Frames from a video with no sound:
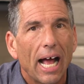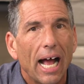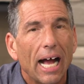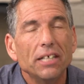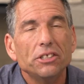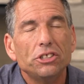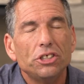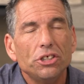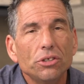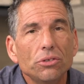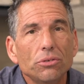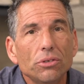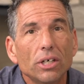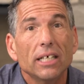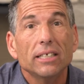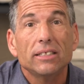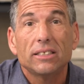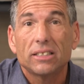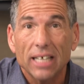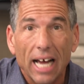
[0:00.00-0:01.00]
as you
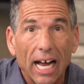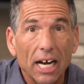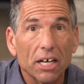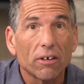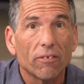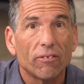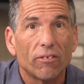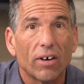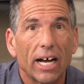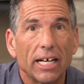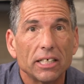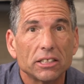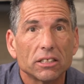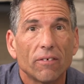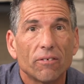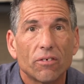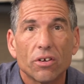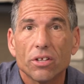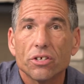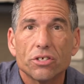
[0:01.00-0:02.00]
sacrifice
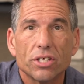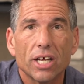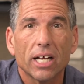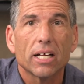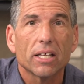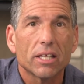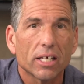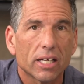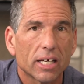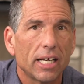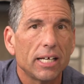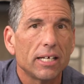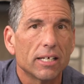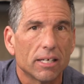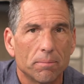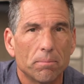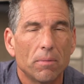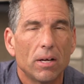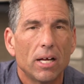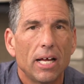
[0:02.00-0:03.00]
for the sake of the
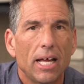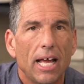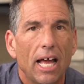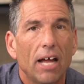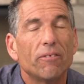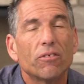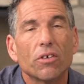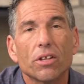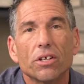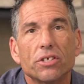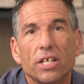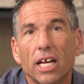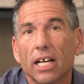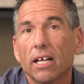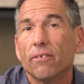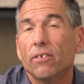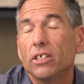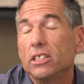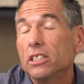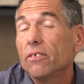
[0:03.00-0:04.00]
kingdom and for the sake
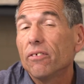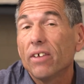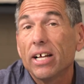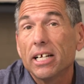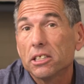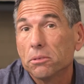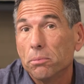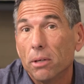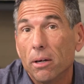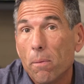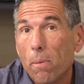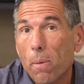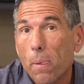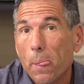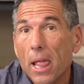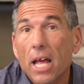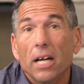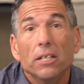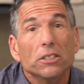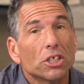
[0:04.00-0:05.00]
of its advancement?
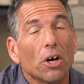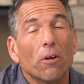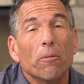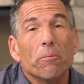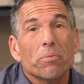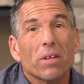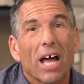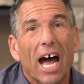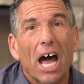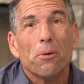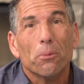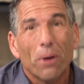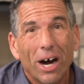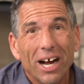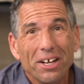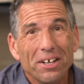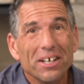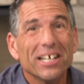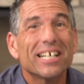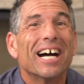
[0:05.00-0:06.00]
So I
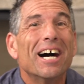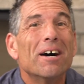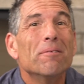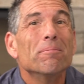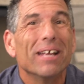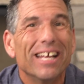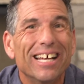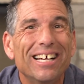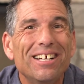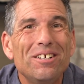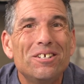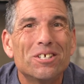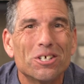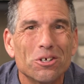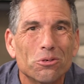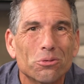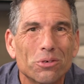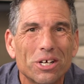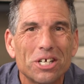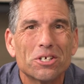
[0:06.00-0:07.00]
want you to come
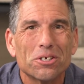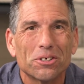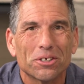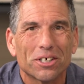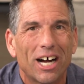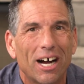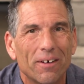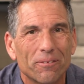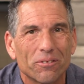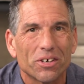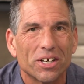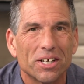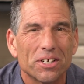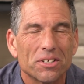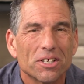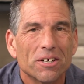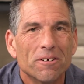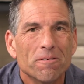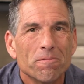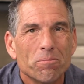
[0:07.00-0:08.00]
into regional
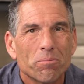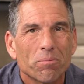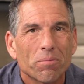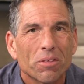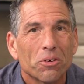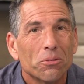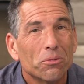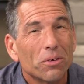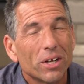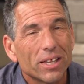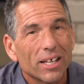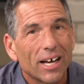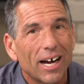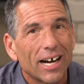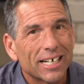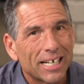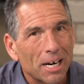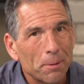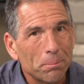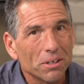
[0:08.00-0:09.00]
conference with
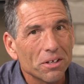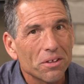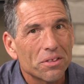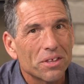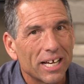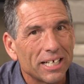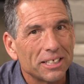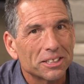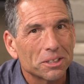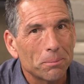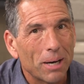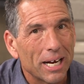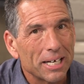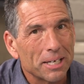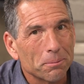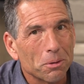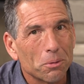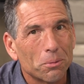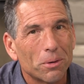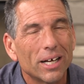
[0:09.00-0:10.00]
a couple of things in mind.
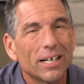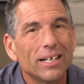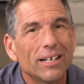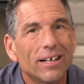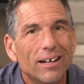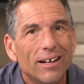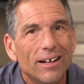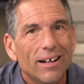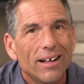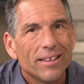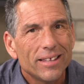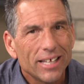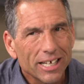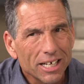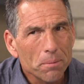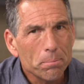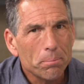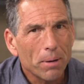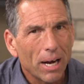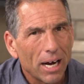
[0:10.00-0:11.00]
Number one,
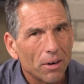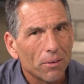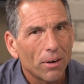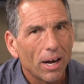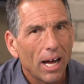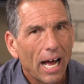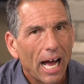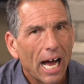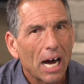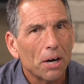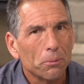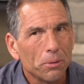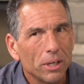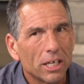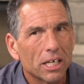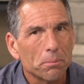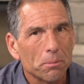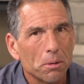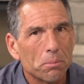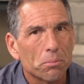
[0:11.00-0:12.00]
think about how we
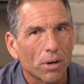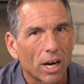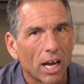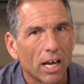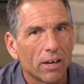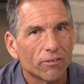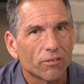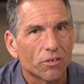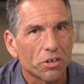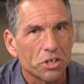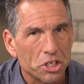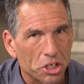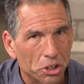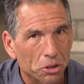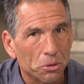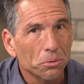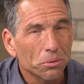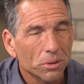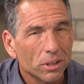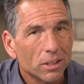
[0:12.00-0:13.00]
can be praying for
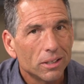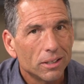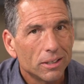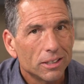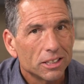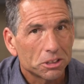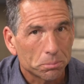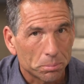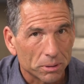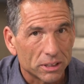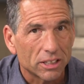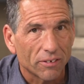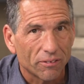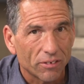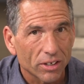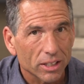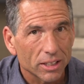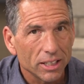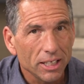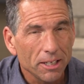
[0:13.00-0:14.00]
you
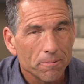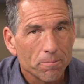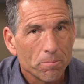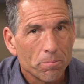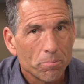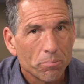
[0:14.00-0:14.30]
specifically.